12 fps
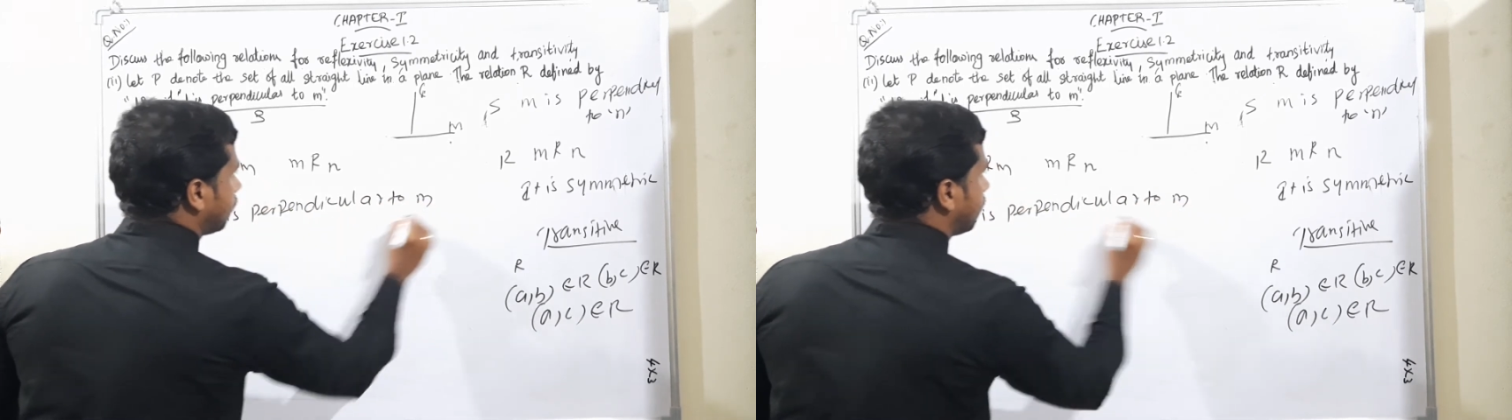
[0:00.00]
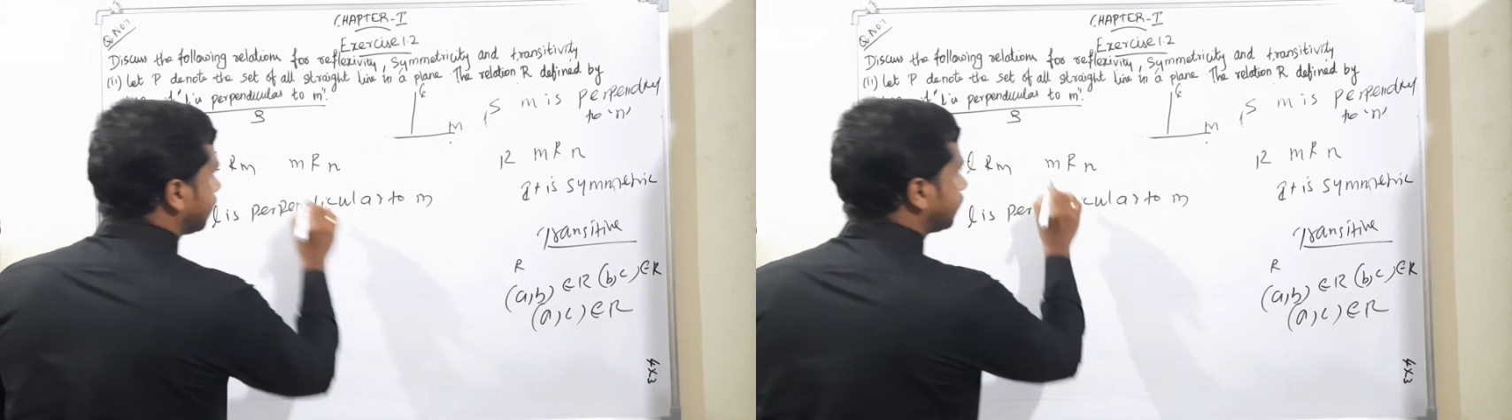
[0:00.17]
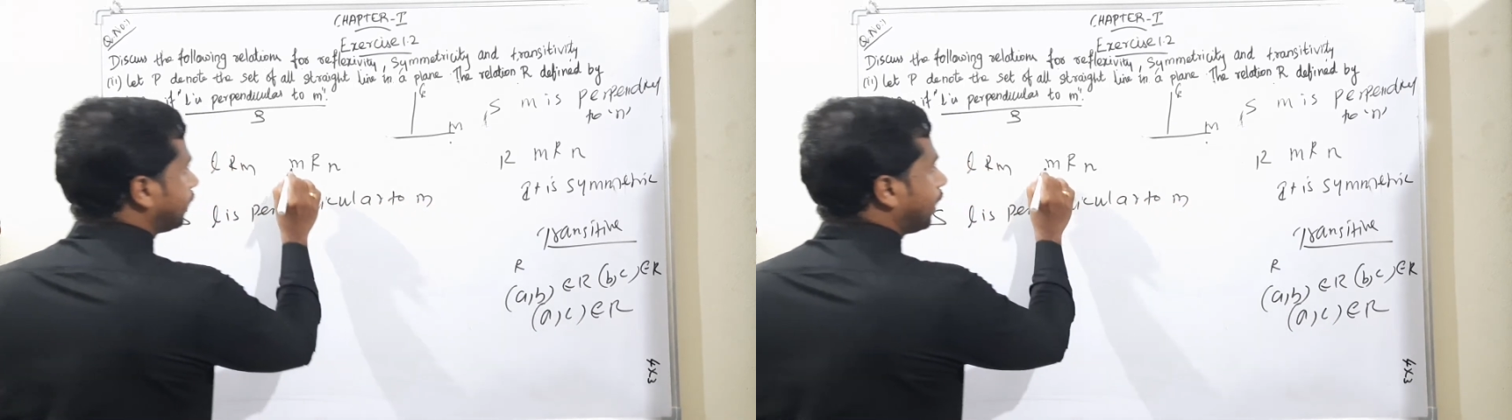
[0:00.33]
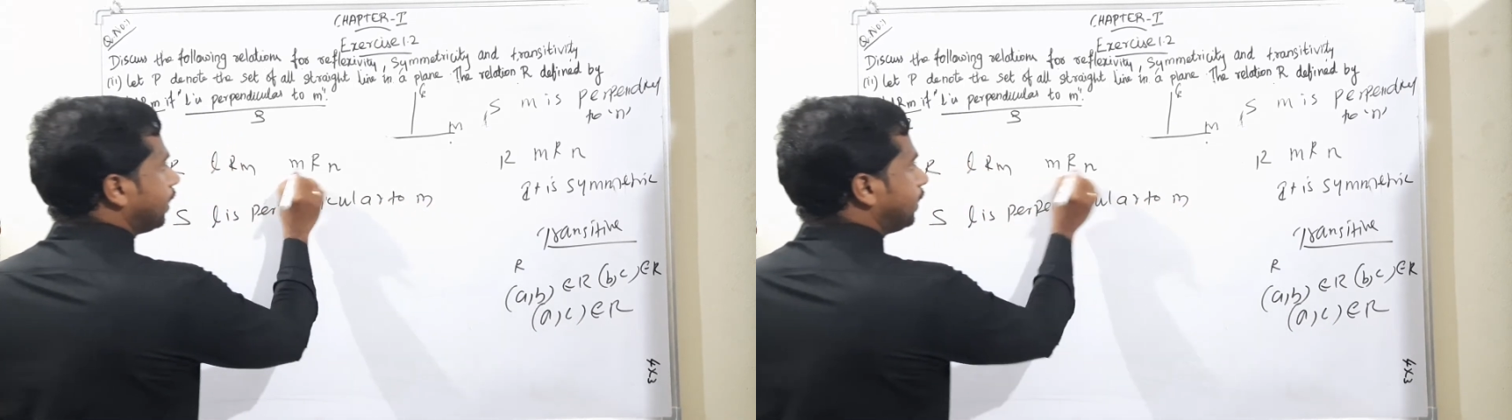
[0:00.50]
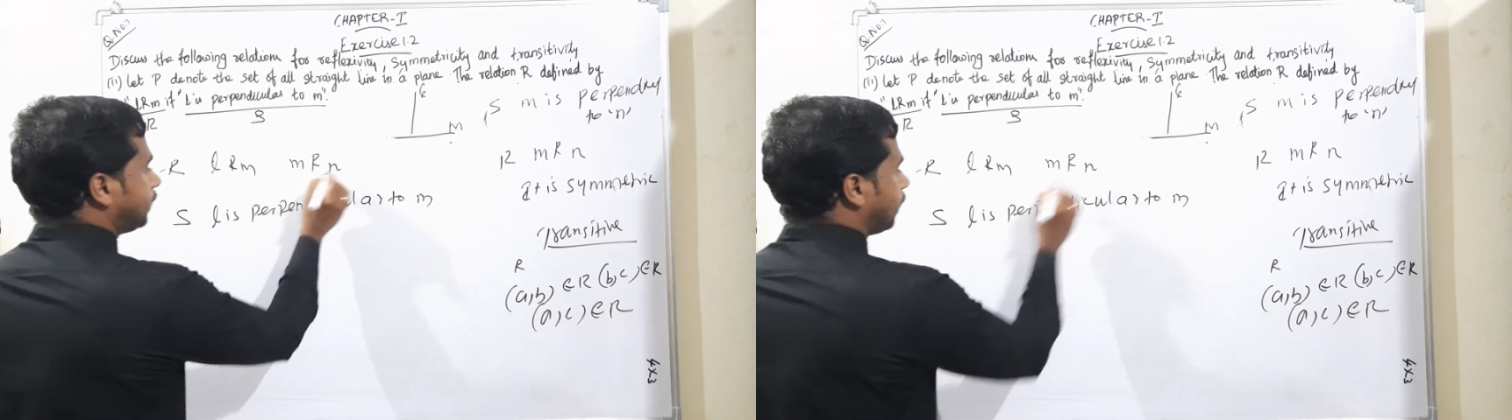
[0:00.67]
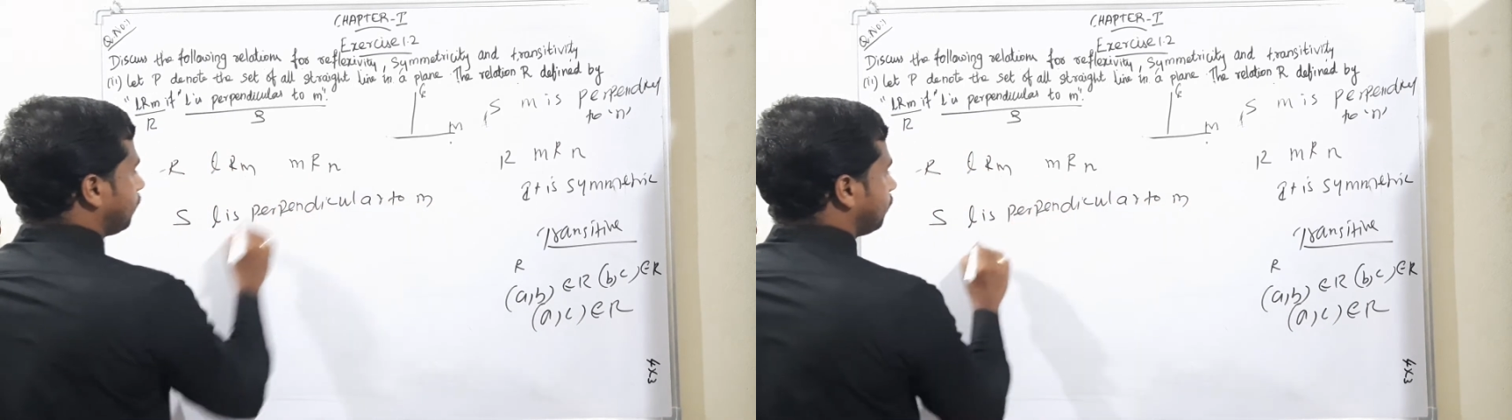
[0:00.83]
Next
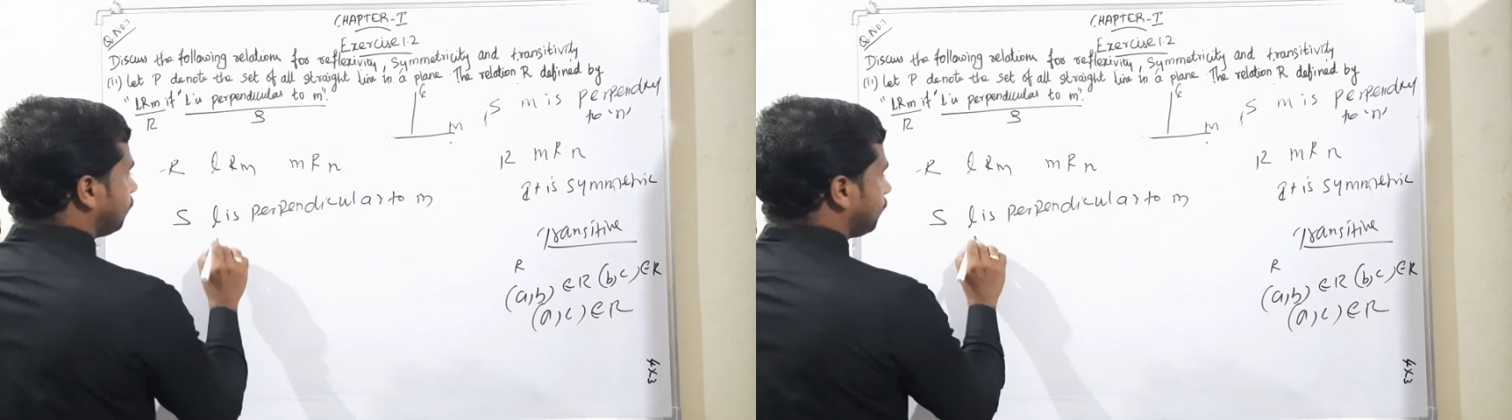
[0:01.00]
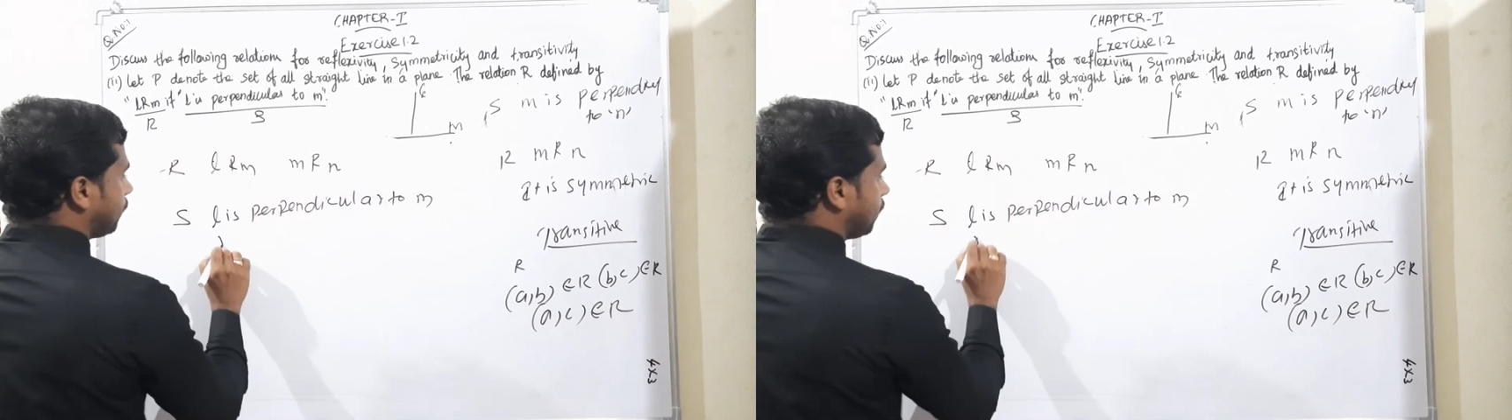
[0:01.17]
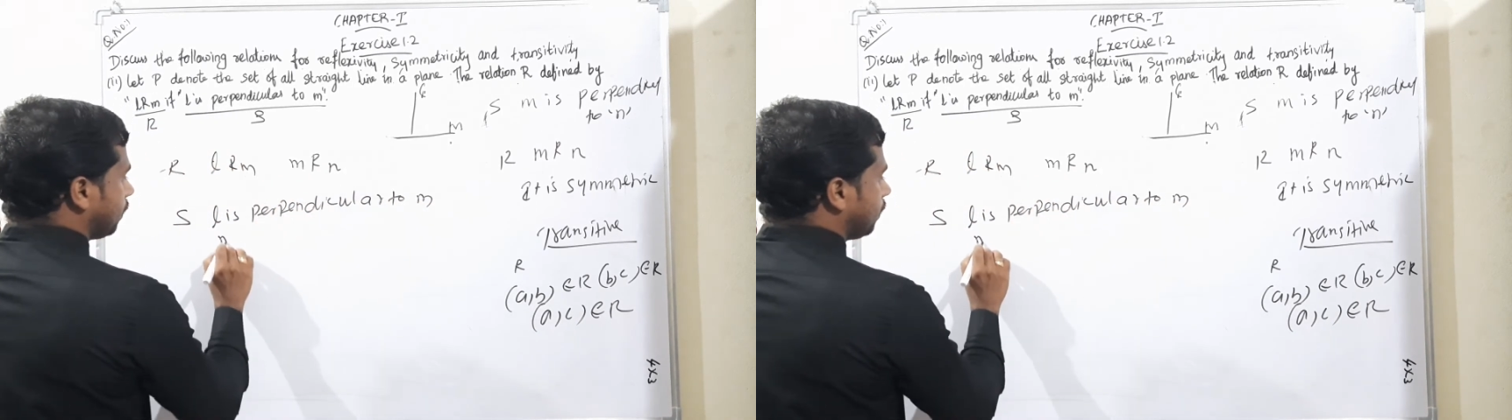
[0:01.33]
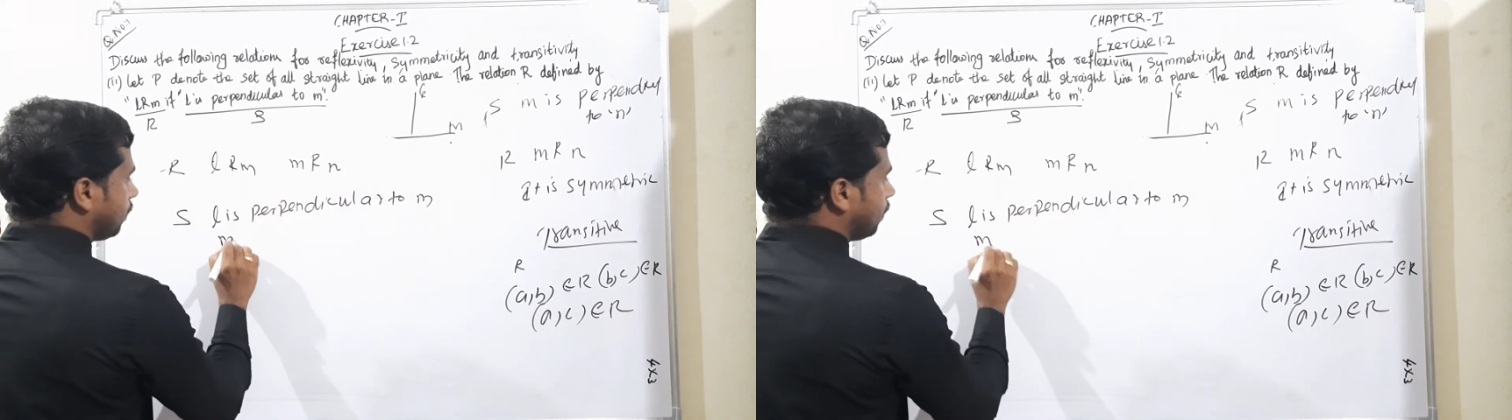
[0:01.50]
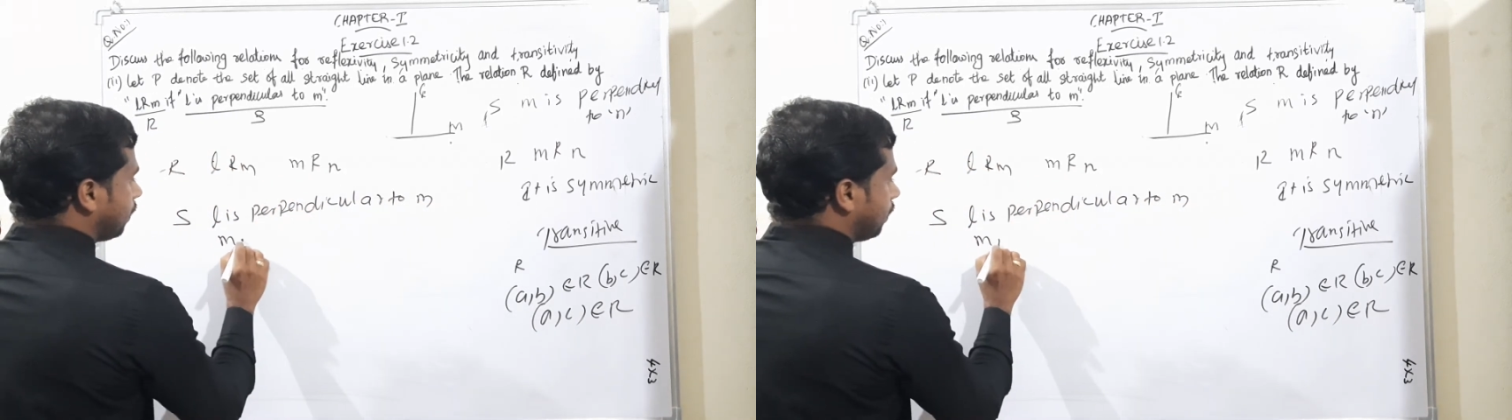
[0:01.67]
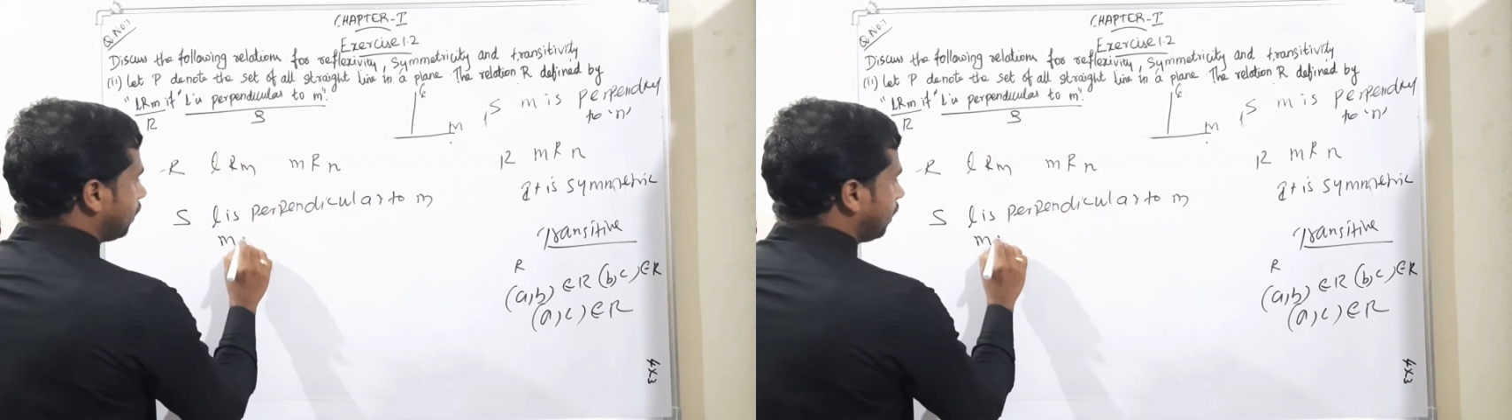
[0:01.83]
condition,
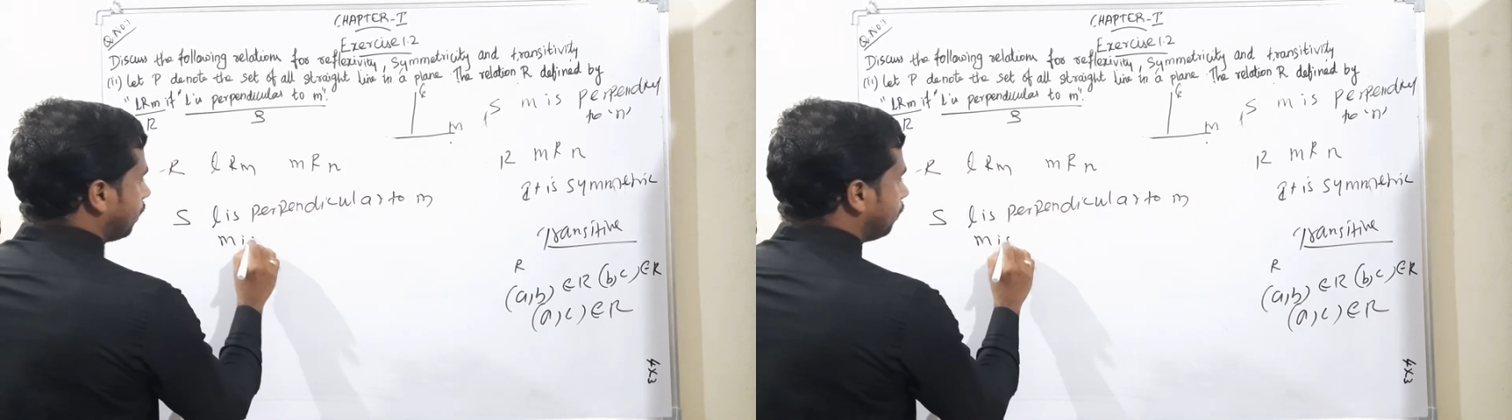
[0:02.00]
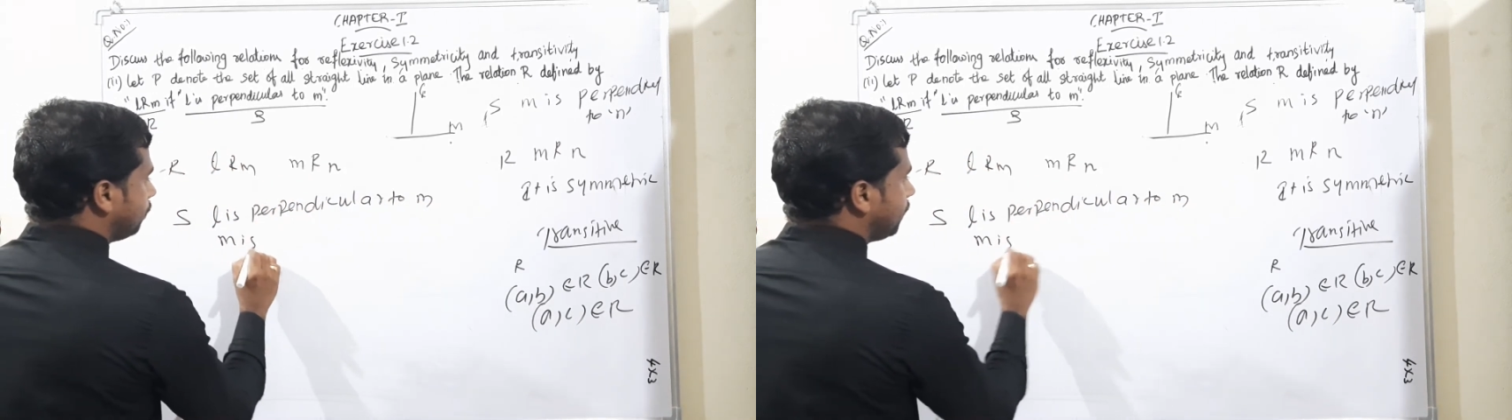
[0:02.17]
M